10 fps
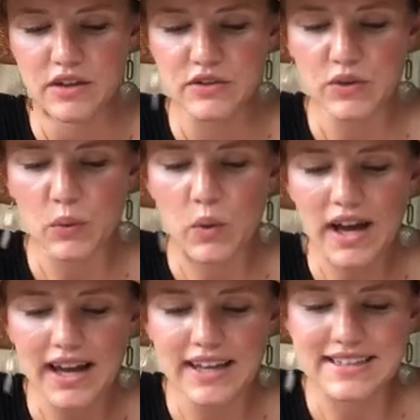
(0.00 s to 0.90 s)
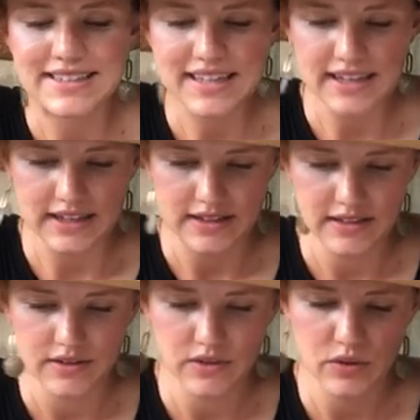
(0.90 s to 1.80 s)
So what I did
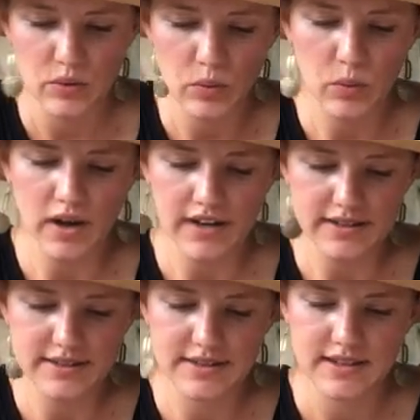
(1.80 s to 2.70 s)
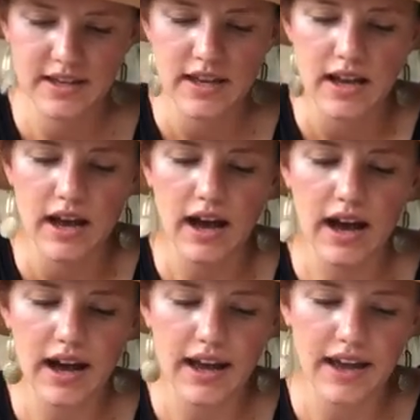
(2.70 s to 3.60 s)
was
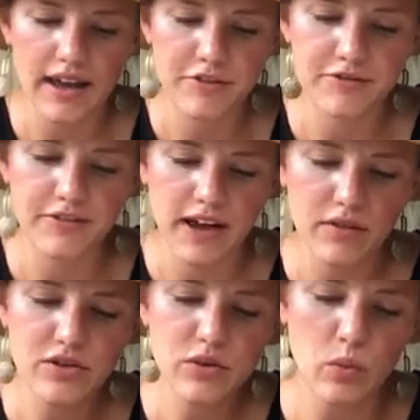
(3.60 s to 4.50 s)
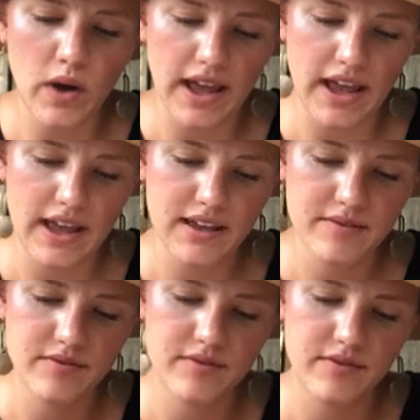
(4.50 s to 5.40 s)
I found a way
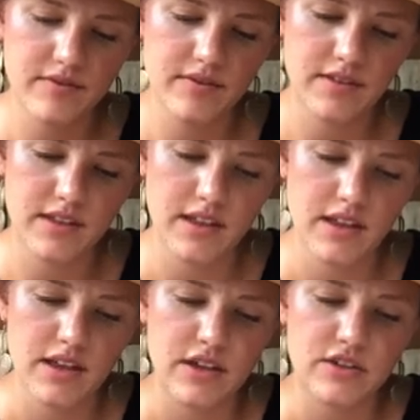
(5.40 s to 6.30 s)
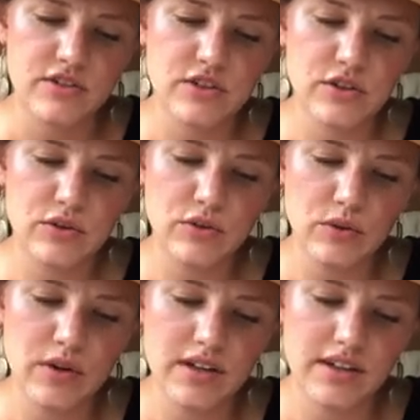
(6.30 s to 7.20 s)

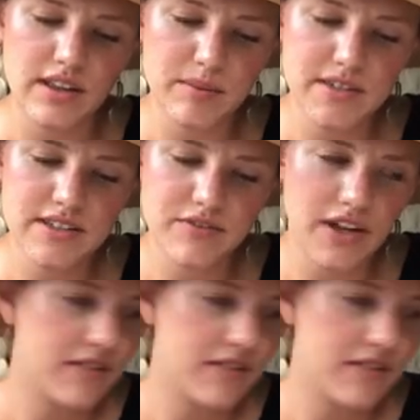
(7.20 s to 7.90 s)
to, and let me see if